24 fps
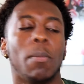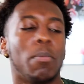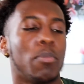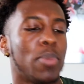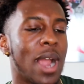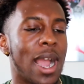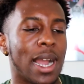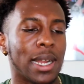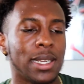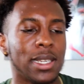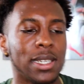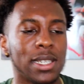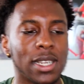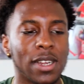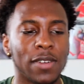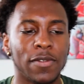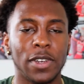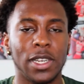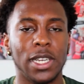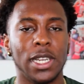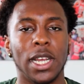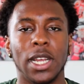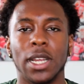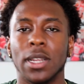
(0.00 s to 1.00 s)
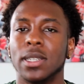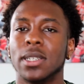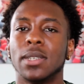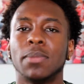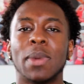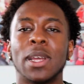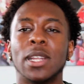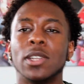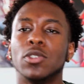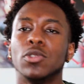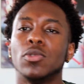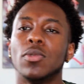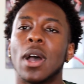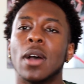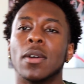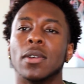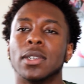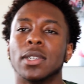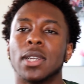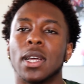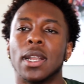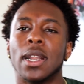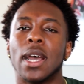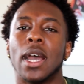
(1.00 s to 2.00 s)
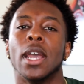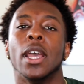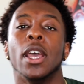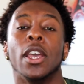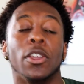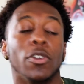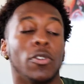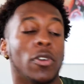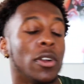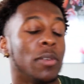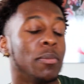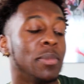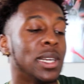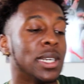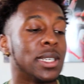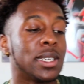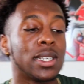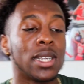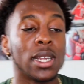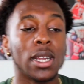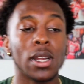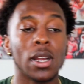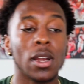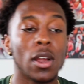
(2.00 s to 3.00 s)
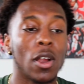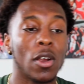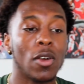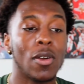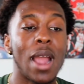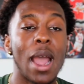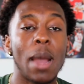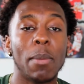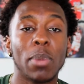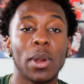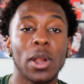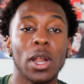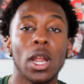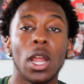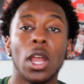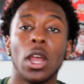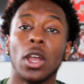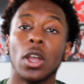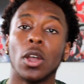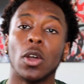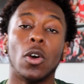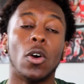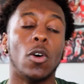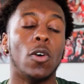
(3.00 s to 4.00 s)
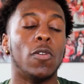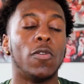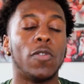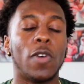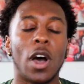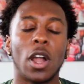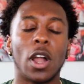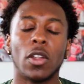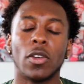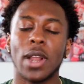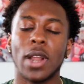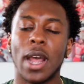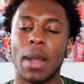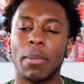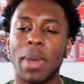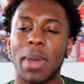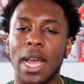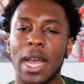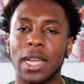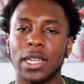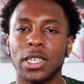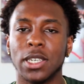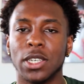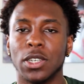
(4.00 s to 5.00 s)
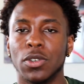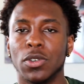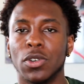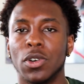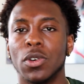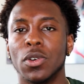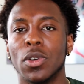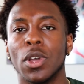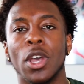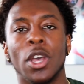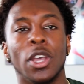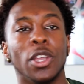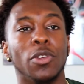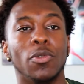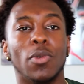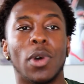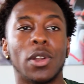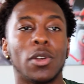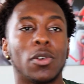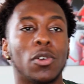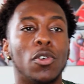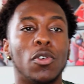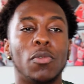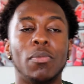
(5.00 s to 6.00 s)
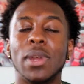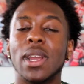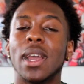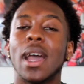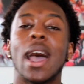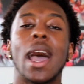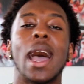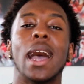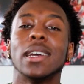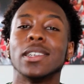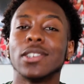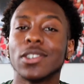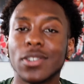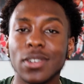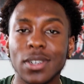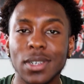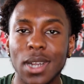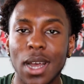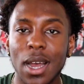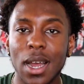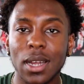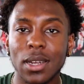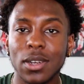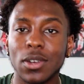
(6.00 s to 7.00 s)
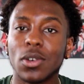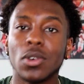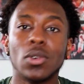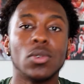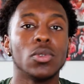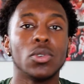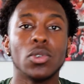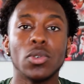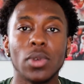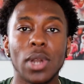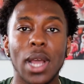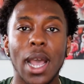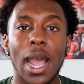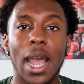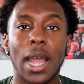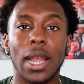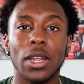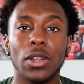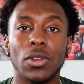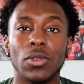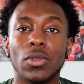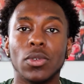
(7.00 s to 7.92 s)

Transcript: Practice every day, spend two hours on that. You wanna be a singer or a rapper? Go follow that passion, you know? You wanna go be an astronaut? Go do that, you